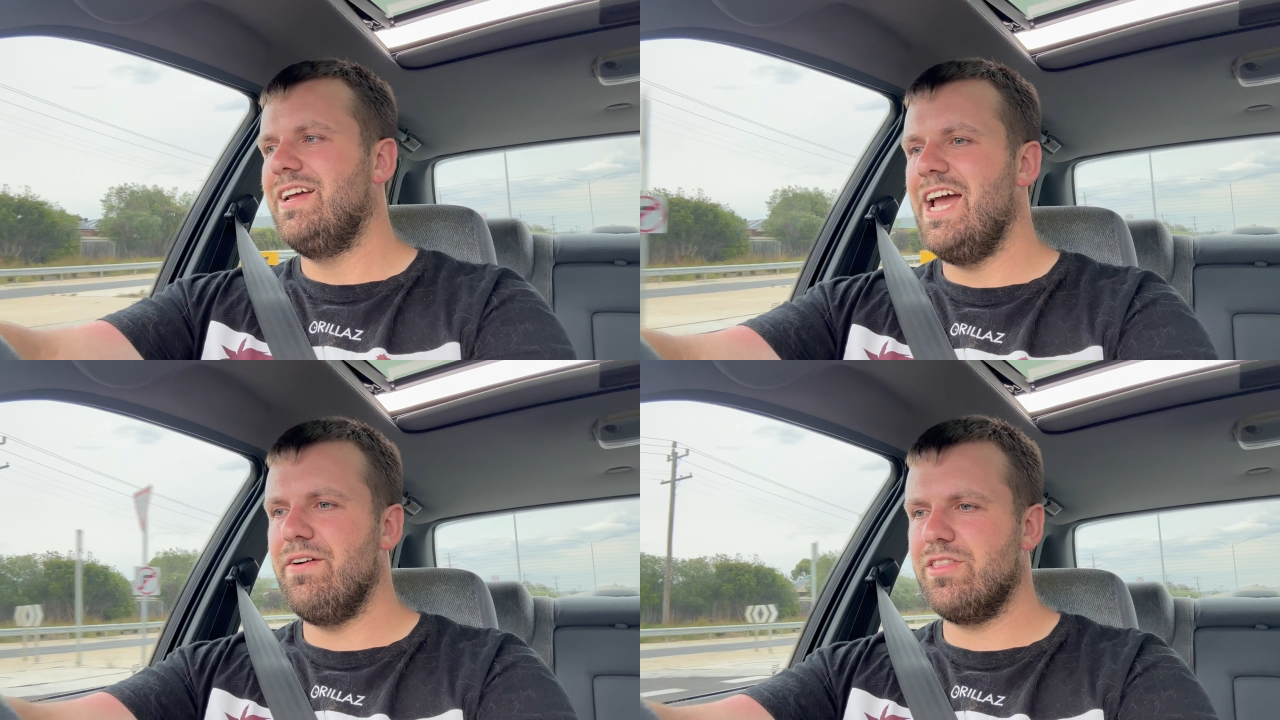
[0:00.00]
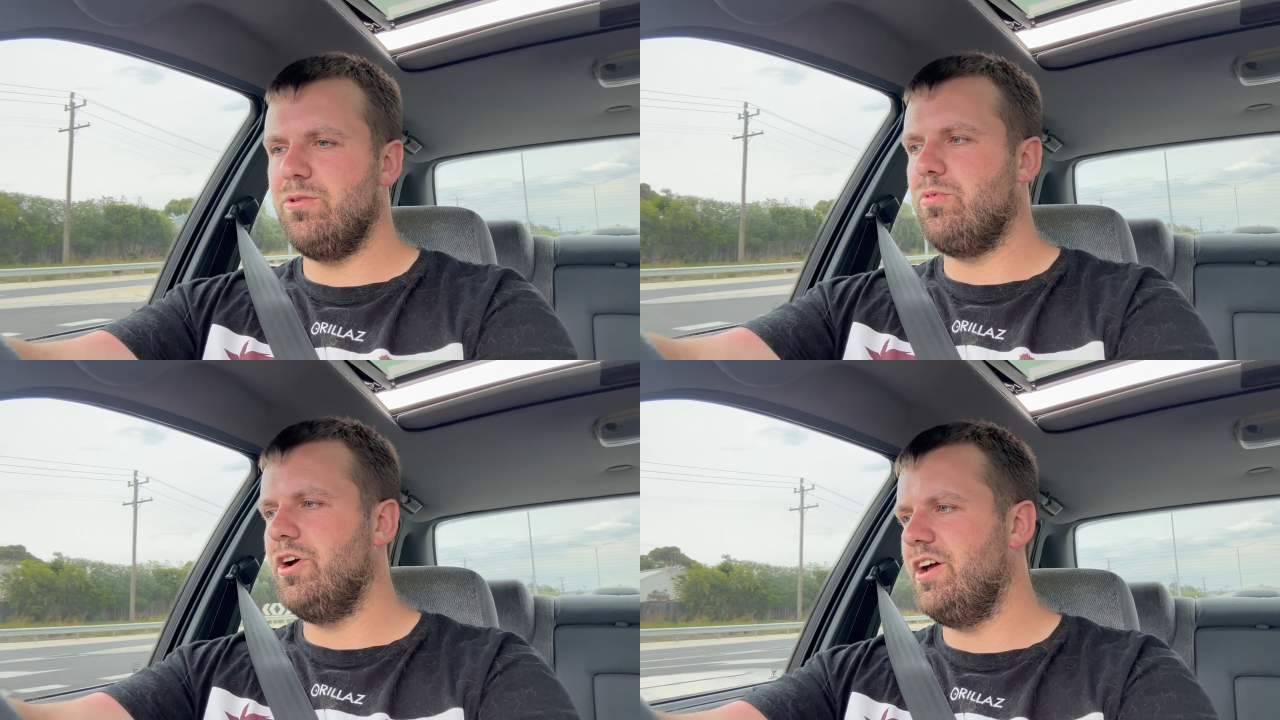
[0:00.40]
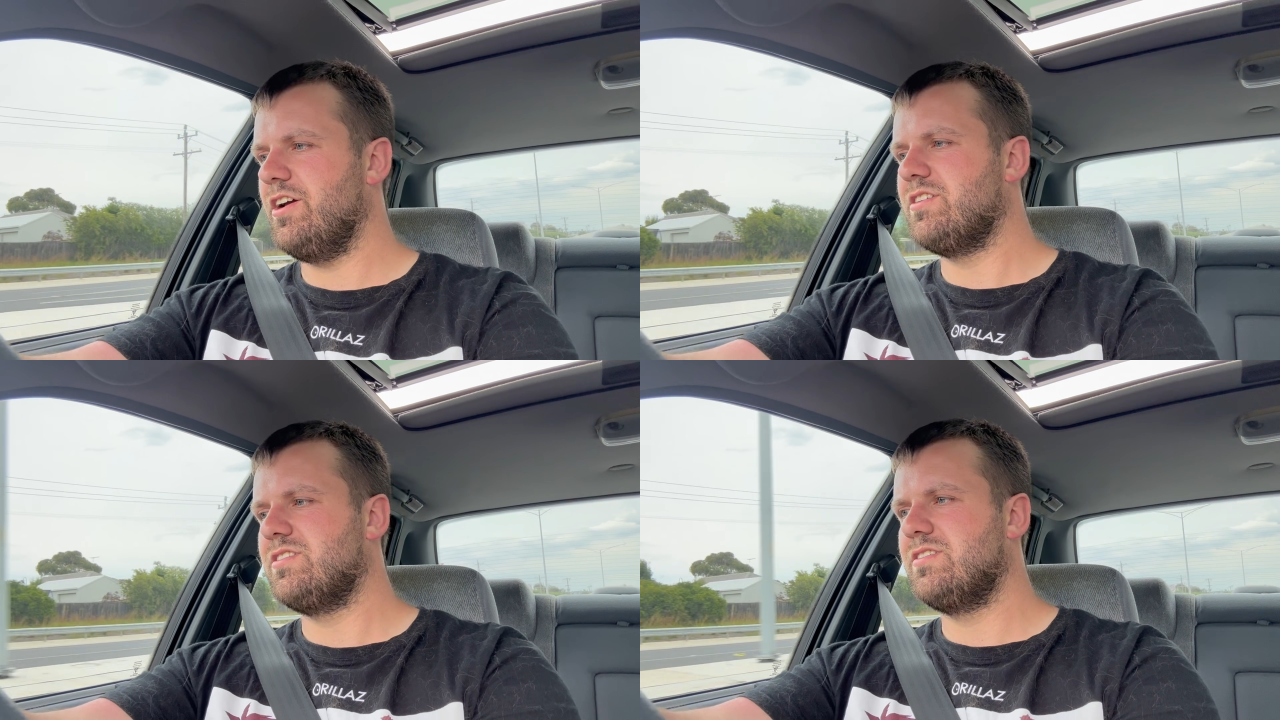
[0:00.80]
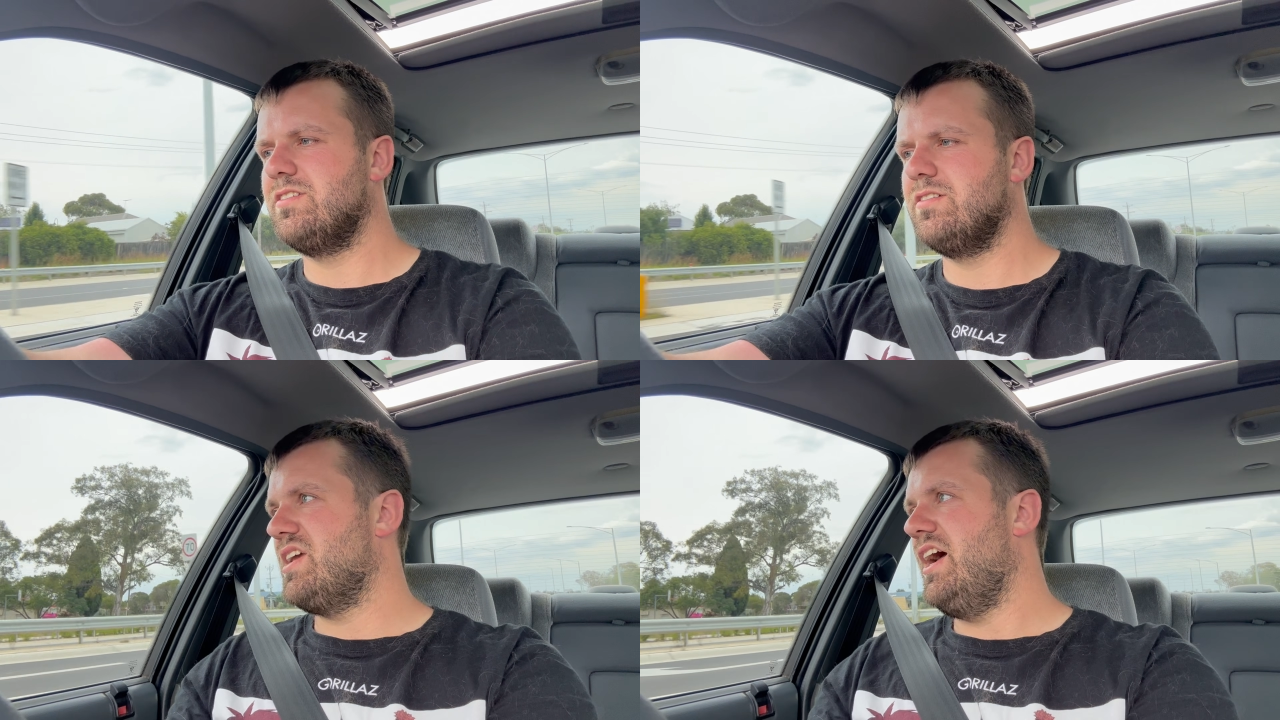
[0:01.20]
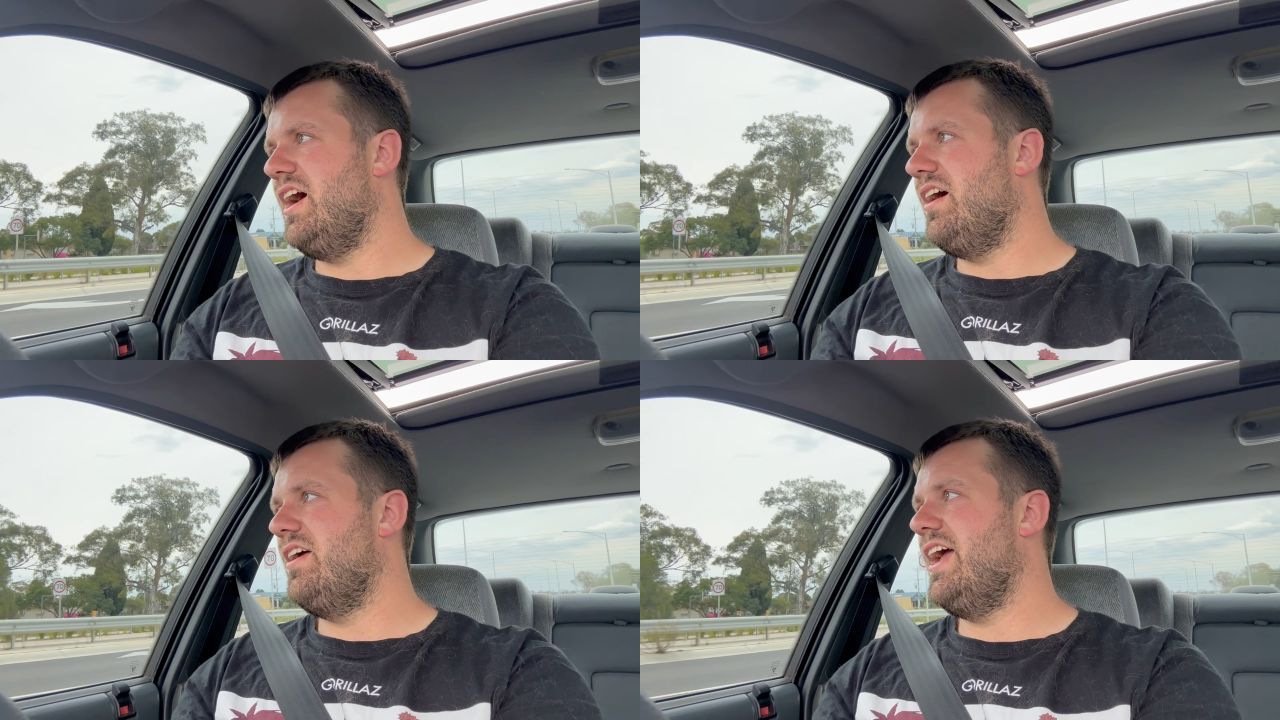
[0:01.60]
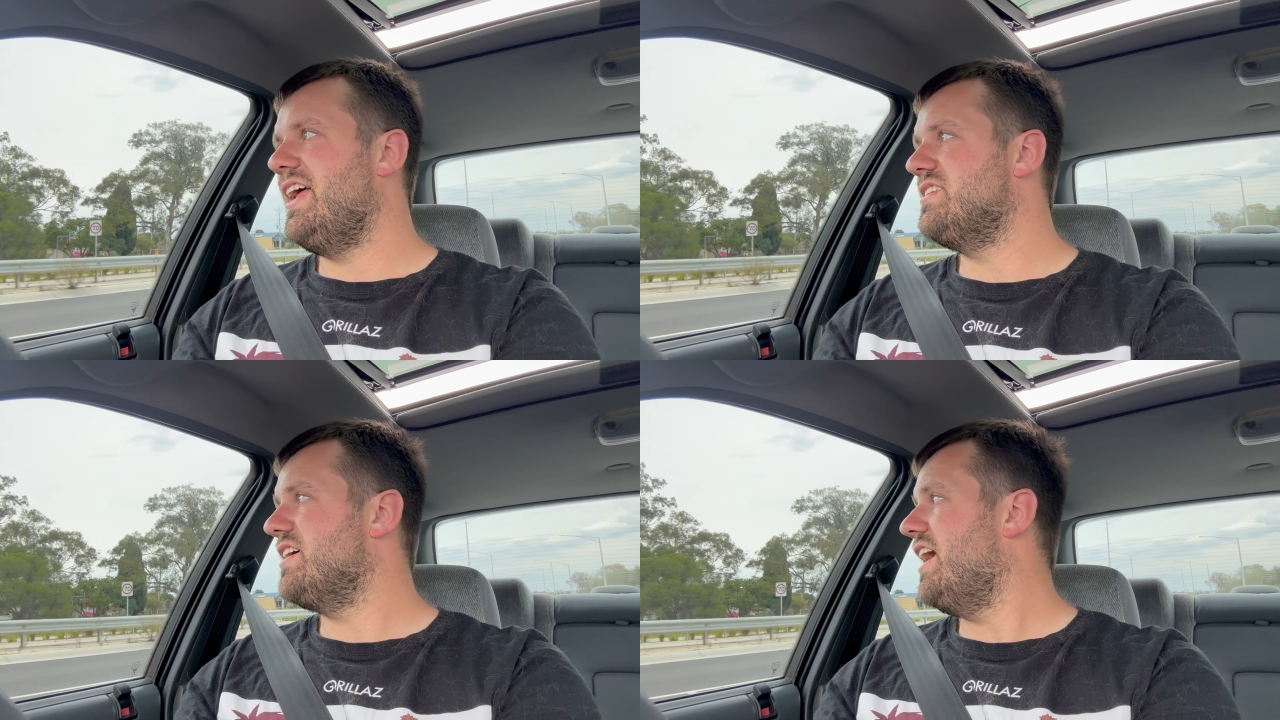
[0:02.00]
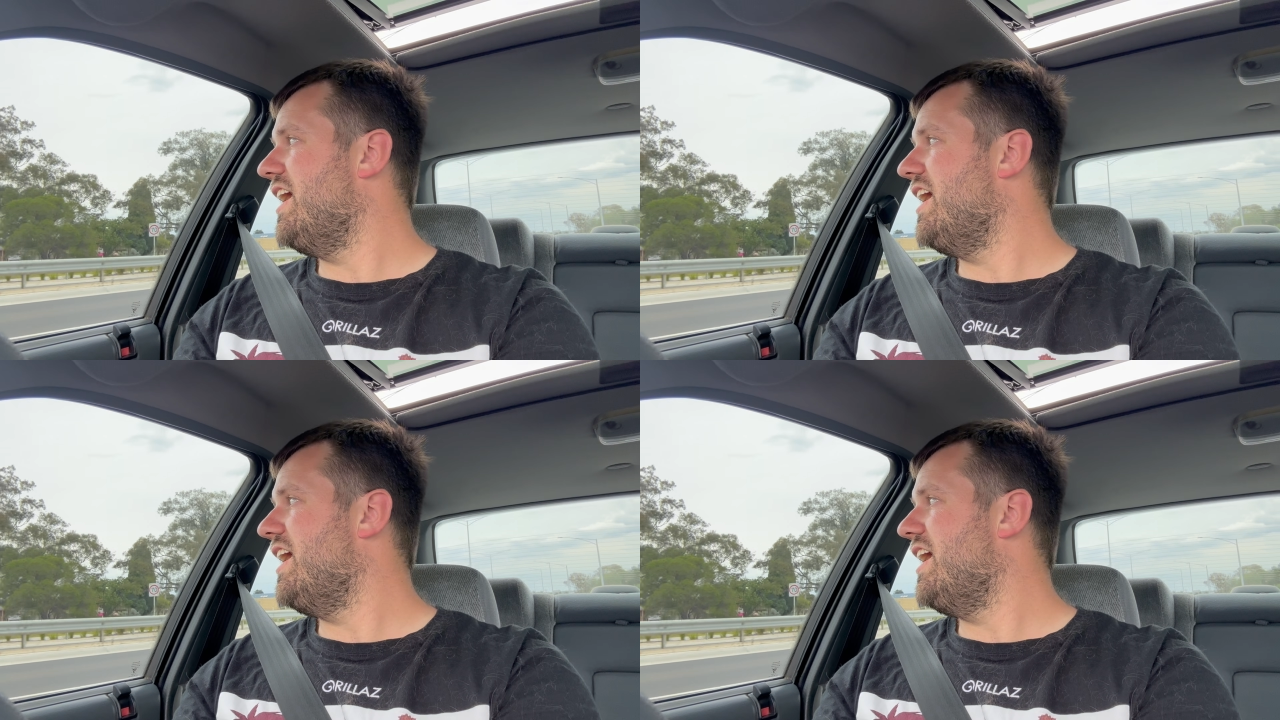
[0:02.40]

everything works. Car, and